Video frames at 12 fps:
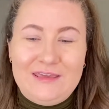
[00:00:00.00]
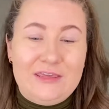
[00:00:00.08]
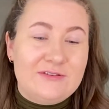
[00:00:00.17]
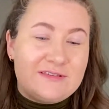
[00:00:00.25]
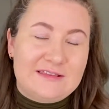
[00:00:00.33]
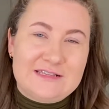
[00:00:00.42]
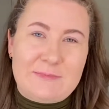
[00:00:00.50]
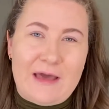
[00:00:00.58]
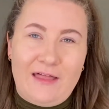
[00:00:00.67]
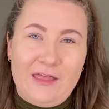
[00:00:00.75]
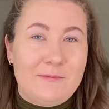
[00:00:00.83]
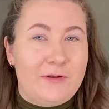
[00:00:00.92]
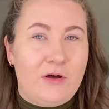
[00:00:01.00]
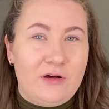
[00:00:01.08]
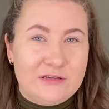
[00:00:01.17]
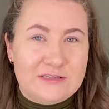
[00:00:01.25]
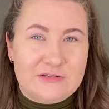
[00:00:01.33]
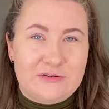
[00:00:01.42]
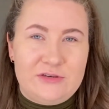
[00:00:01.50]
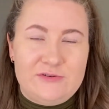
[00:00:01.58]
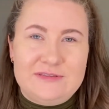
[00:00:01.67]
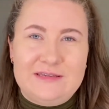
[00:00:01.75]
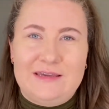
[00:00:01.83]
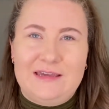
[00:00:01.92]
using this palette, but also
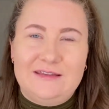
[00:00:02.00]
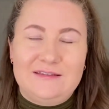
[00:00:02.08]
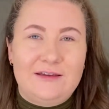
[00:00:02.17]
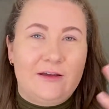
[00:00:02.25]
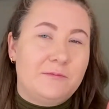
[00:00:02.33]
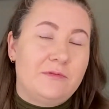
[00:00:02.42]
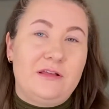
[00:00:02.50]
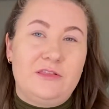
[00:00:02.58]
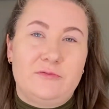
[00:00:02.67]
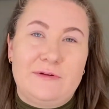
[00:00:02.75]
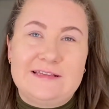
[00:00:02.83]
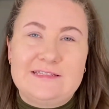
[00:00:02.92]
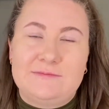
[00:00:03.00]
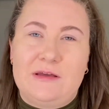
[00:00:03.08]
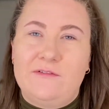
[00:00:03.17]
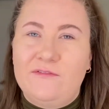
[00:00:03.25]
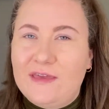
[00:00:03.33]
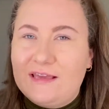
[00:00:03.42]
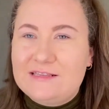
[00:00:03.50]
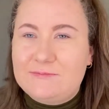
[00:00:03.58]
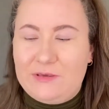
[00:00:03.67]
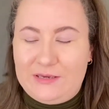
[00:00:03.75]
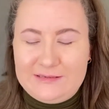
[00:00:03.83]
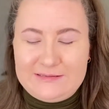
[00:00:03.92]
using it to complete the rest of my face,
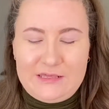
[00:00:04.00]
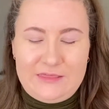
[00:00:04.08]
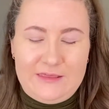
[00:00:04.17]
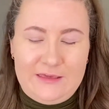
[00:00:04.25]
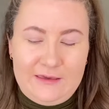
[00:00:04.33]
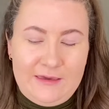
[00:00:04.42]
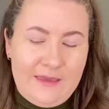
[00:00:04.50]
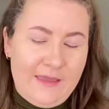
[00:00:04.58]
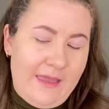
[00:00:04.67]
because I think